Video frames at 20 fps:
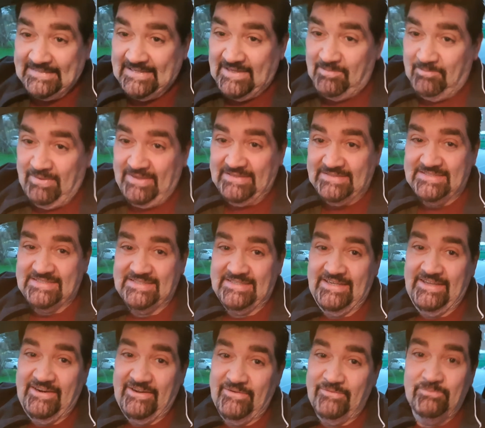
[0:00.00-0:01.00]
but
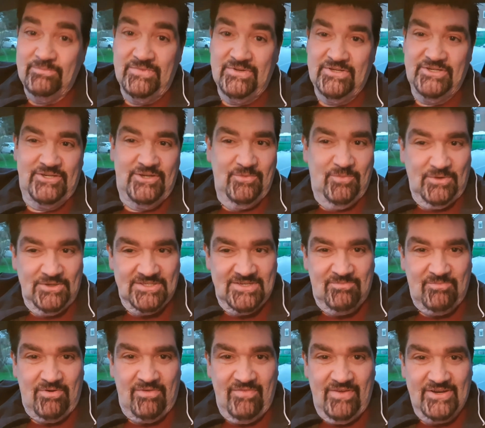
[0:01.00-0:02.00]
she was a
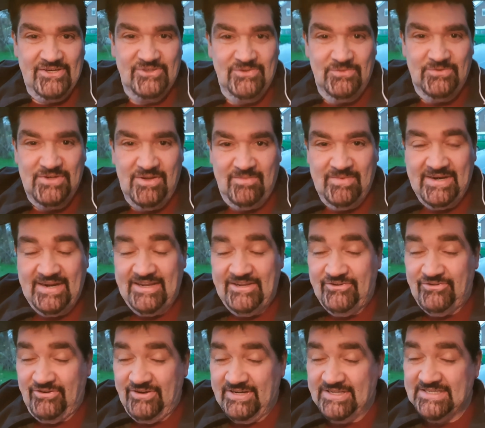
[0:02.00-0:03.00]
professional
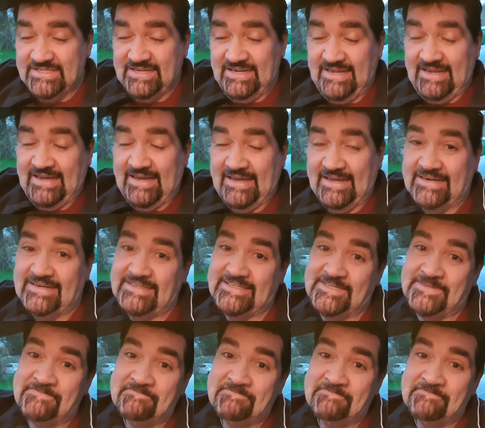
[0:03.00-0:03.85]
dominatrix, and